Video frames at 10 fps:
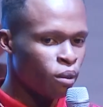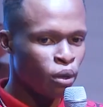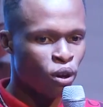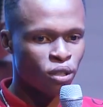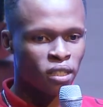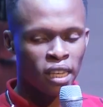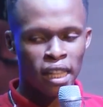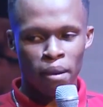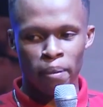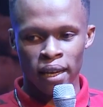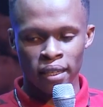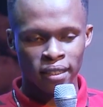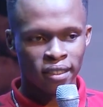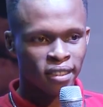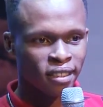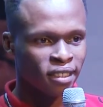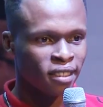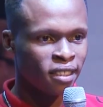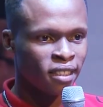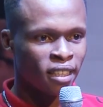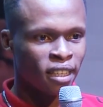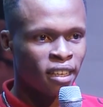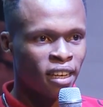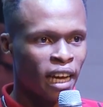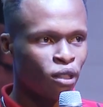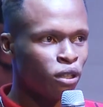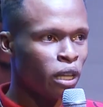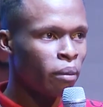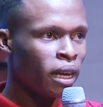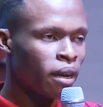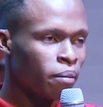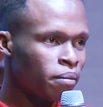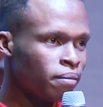Because in Aba, I don't dey make am.